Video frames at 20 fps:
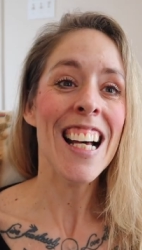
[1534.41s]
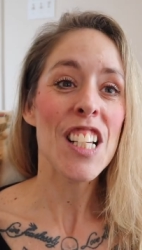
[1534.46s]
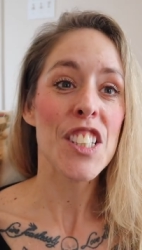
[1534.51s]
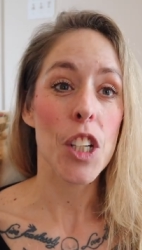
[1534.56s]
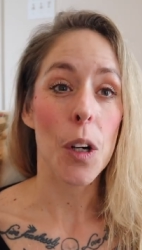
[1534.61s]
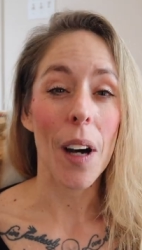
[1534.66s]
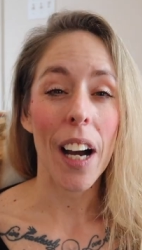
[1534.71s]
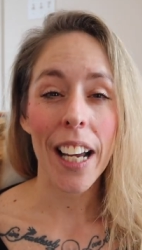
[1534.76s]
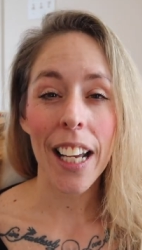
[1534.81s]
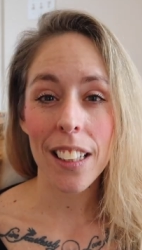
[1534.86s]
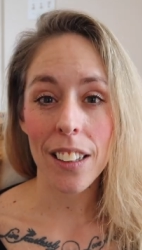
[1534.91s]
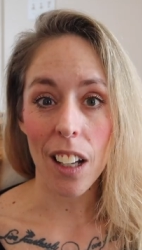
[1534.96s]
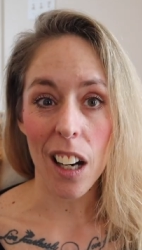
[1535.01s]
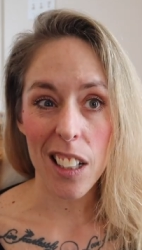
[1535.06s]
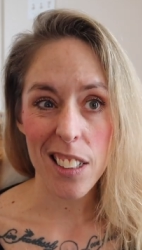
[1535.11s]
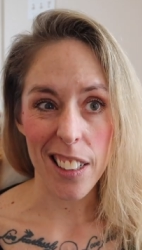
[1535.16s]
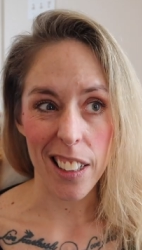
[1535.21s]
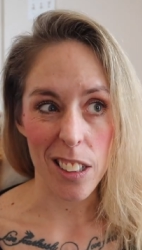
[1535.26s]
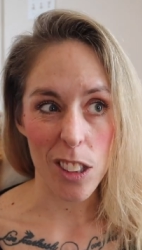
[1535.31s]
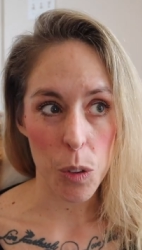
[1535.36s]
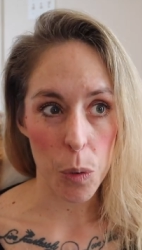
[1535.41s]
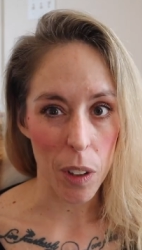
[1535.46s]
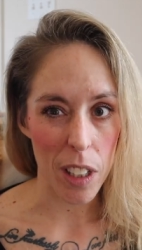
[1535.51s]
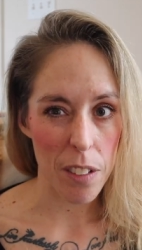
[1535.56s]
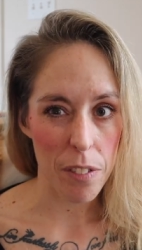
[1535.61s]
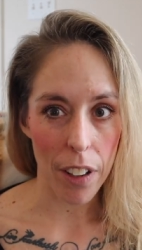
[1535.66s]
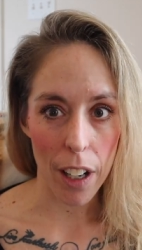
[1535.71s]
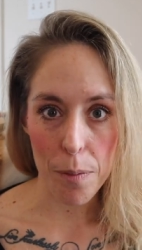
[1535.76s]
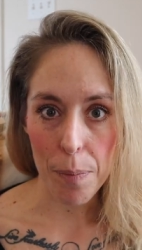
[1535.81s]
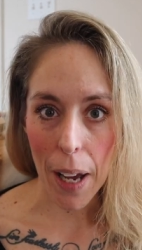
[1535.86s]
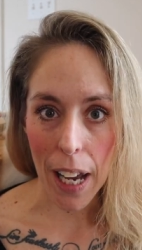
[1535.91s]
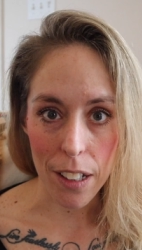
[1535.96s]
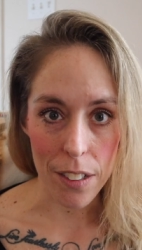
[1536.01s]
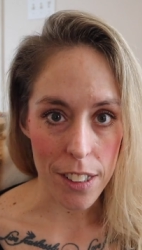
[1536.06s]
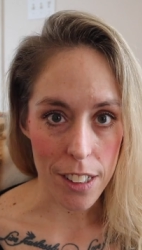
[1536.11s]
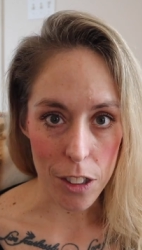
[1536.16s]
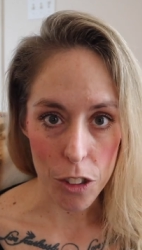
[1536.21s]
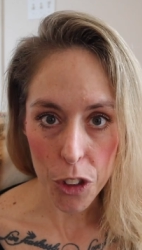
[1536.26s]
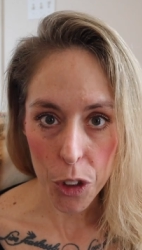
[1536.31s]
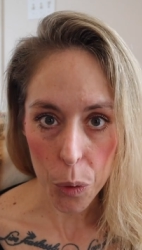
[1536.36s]
So I had lost like twenty-five
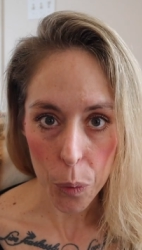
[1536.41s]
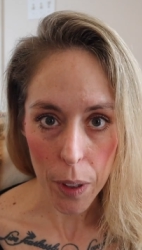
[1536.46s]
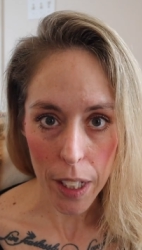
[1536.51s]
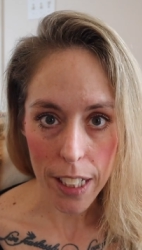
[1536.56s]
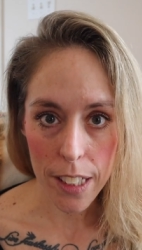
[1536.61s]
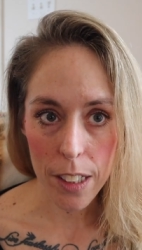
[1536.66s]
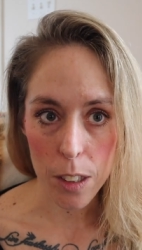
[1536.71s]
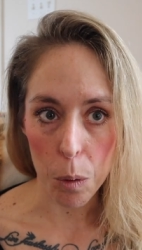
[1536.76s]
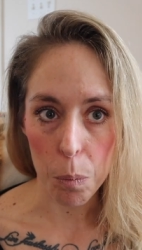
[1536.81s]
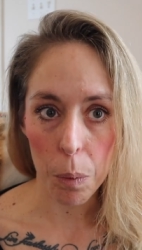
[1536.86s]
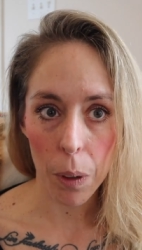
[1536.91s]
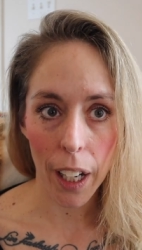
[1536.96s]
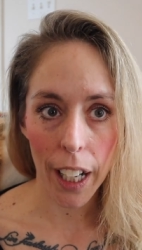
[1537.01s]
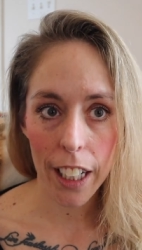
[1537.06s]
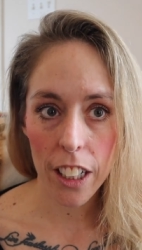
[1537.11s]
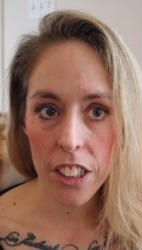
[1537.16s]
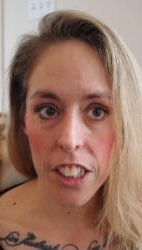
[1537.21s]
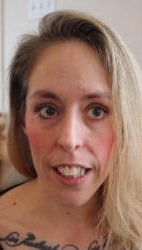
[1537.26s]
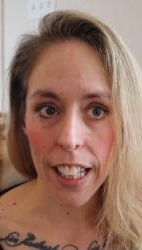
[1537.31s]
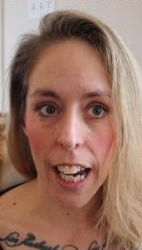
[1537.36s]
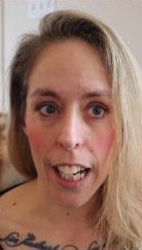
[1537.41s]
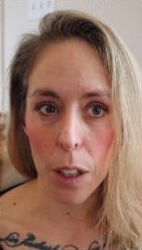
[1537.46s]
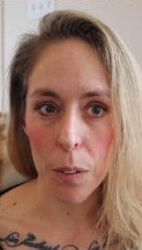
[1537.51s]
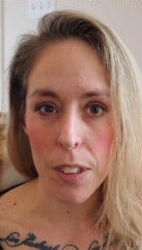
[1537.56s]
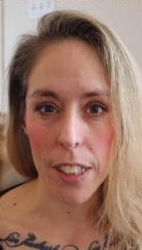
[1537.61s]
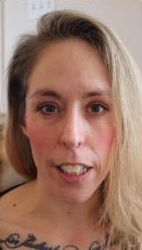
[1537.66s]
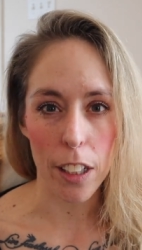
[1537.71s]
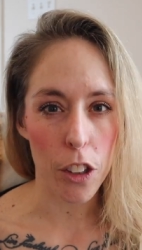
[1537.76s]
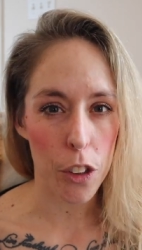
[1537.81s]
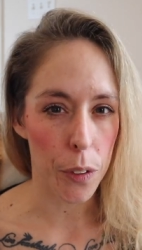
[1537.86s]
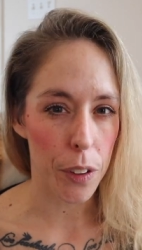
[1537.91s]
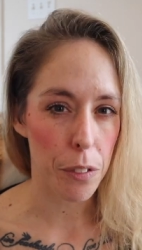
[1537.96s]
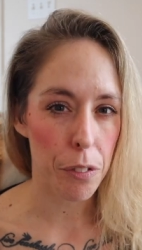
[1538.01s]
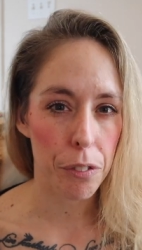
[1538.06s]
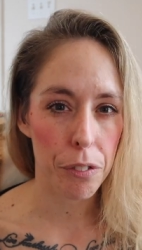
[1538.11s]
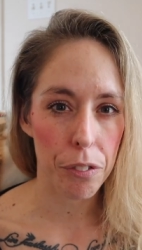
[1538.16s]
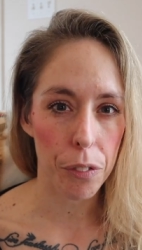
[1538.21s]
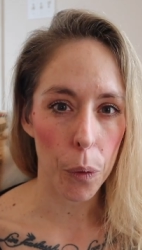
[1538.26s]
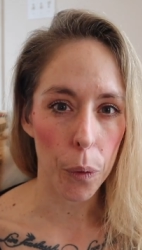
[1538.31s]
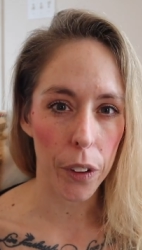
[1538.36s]
pounds in two weeks. So prior to that, it was like three
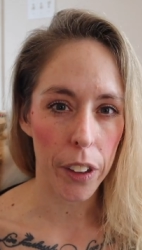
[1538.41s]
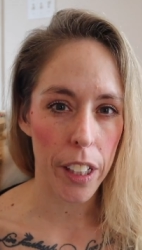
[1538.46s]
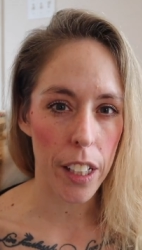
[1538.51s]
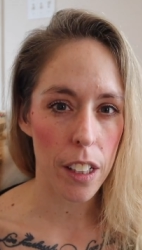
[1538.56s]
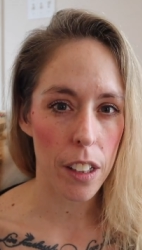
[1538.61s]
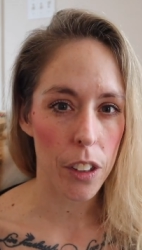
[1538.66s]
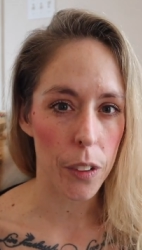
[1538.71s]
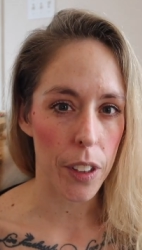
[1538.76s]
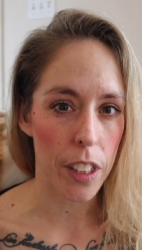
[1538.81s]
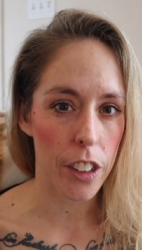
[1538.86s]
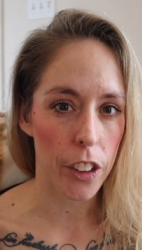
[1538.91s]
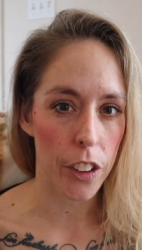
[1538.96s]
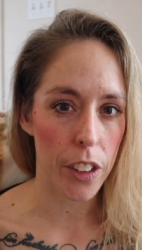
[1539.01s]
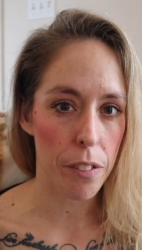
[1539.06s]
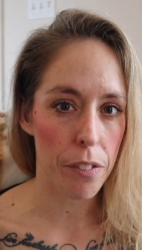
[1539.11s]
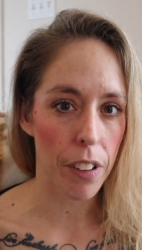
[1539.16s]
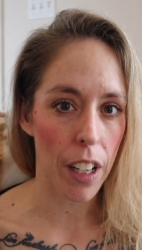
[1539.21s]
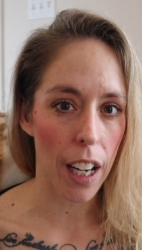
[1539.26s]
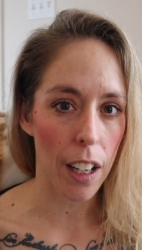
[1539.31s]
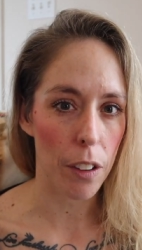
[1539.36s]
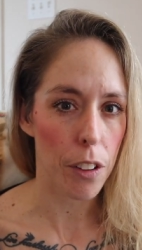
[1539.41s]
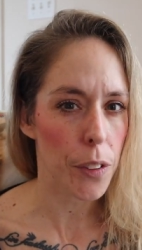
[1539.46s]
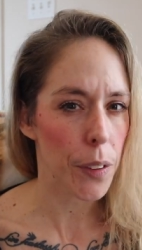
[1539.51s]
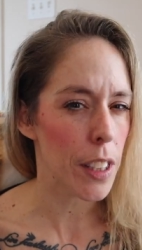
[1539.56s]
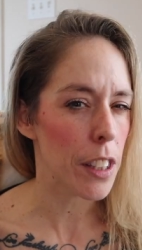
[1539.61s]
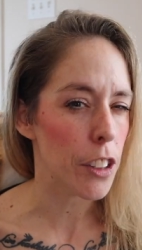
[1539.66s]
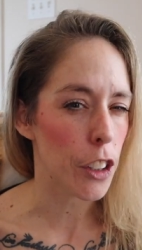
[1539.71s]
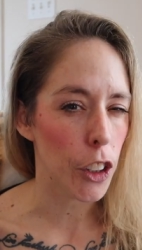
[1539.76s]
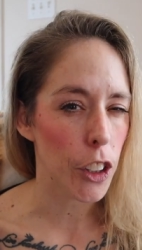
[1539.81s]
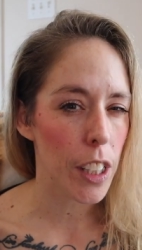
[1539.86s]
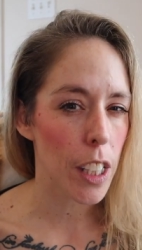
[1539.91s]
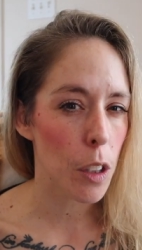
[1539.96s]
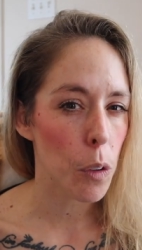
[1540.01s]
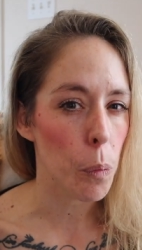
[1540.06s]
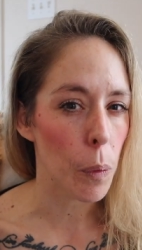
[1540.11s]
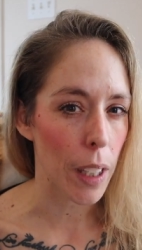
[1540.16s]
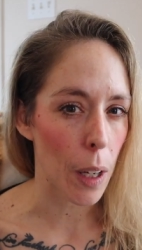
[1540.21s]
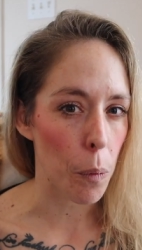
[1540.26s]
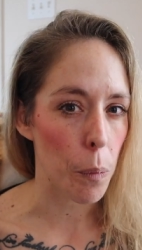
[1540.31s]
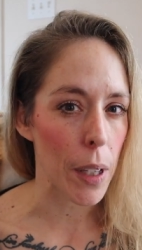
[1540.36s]
forty, three thirty-five or three thirty
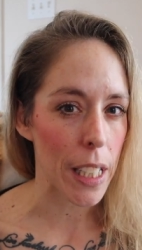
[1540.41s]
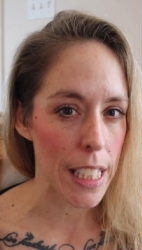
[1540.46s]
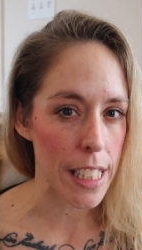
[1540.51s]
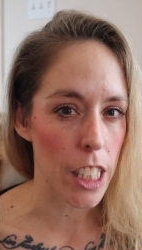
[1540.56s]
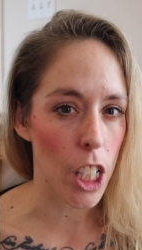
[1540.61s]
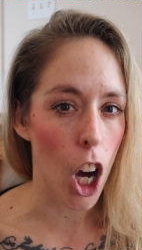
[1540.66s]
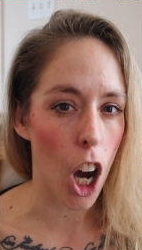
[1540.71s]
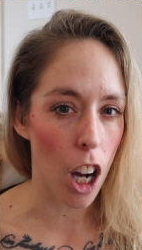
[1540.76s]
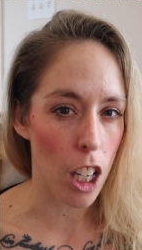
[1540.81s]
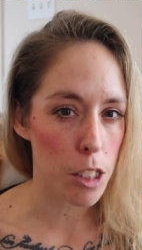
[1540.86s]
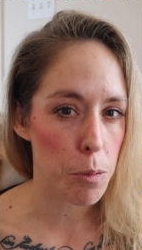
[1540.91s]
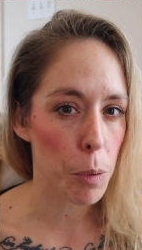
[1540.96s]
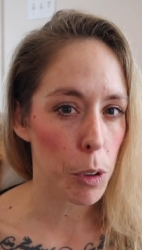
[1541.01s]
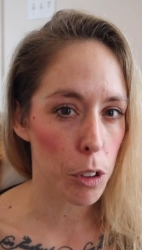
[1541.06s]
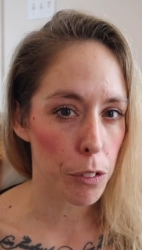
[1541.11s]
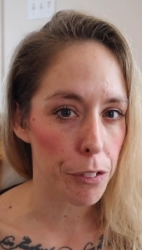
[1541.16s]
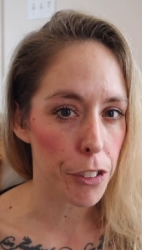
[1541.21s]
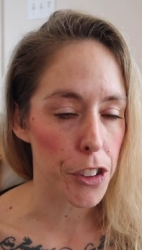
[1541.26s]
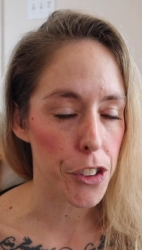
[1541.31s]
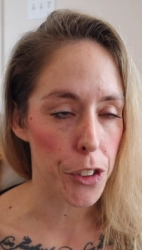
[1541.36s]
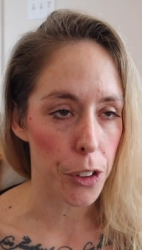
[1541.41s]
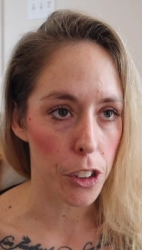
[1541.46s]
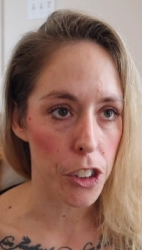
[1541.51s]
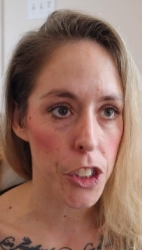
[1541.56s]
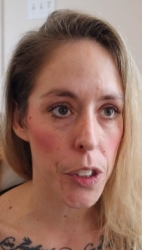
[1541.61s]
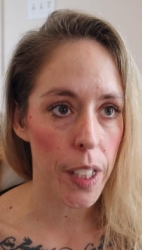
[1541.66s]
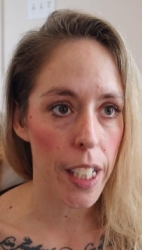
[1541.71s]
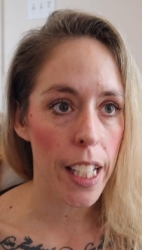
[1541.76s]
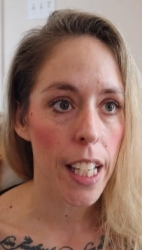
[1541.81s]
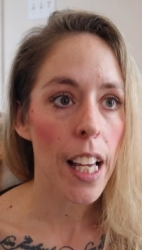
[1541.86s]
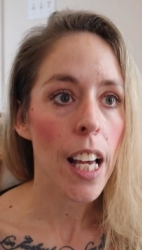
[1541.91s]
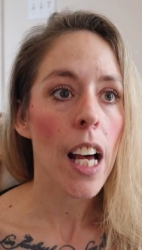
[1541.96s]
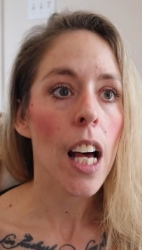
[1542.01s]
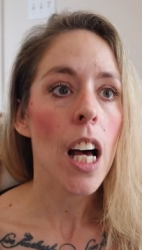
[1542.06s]
when I went into the hospital for surgery.